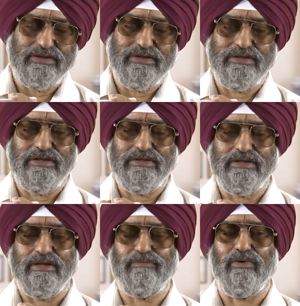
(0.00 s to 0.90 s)
us say this
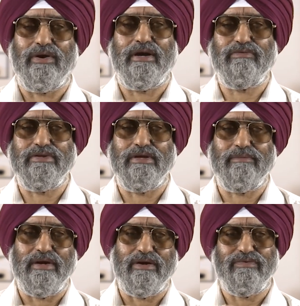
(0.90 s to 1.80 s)
is the point at which I
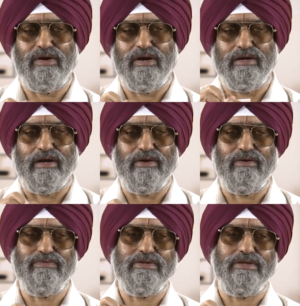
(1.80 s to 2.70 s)
make a cut
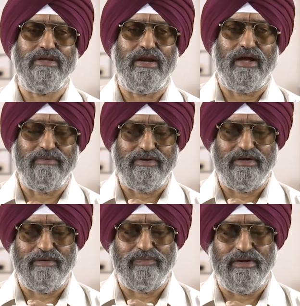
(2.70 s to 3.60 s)
off this is an
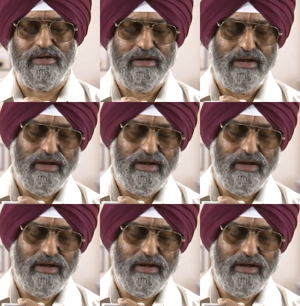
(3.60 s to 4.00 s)
arbitrary plane